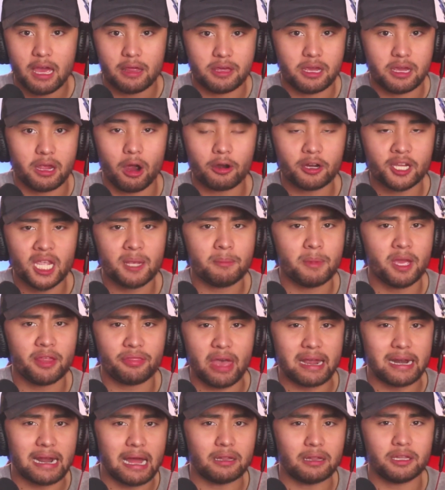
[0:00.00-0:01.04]
The argument
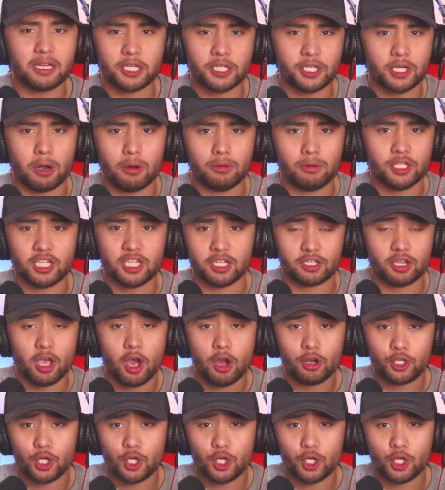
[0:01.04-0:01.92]
that Alex Jones is